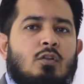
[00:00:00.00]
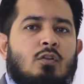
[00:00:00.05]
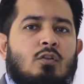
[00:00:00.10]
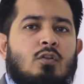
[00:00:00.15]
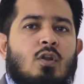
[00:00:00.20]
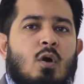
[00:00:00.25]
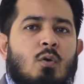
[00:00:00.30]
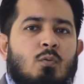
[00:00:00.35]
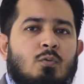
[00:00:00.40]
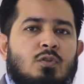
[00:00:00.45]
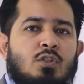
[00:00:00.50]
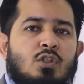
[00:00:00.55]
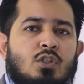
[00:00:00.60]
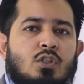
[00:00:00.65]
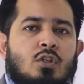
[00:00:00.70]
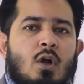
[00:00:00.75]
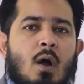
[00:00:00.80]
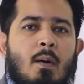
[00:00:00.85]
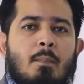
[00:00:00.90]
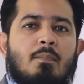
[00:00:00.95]
don't
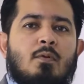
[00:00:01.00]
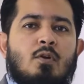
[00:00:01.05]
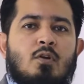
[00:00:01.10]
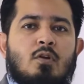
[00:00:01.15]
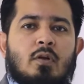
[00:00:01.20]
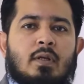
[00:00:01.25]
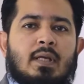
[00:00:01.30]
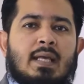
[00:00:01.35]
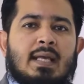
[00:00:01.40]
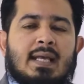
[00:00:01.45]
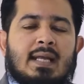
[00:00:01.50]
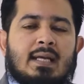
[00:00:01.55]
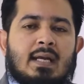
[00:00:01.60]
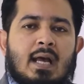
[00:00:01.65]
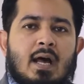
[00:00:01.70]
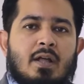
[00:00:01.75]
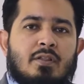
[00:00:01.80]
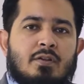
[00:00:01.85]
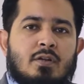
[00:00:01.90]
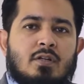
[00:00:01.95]
stop looking at
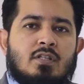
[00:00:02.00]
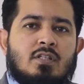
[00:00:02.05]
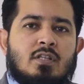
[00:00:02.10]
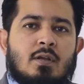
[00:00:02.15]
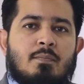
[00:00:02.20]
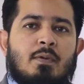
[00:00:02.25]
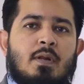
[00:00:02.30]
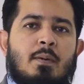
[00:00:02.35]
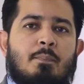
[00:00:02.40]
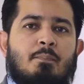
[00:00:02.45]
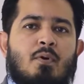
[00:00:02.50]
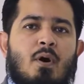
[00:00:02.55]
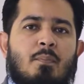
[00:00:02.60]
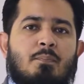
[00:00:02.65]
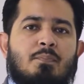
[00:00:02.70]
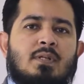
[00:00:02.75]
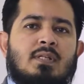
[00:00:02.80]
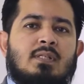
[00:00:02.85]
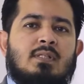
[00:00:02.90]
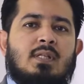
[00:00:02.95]
other similar
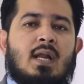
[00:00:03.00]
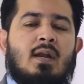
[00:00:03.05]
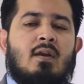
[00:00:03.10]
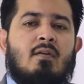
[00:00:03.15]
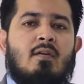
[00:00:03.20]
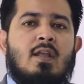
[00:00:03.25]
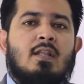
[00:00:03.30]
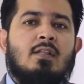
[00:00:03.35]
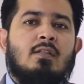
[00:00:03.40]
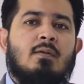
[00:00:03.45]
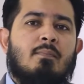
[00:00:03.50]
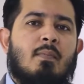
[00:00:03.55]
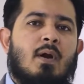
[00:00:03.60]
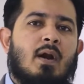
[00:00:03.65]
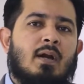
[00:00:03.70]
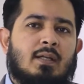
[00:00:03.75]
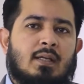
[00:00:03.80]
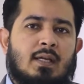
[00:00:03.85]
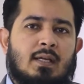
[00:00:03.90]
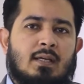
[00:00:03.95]
properties that are in the
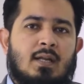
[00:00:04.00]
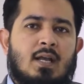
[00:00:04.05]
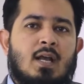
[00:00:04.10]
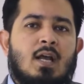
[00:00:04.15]
market.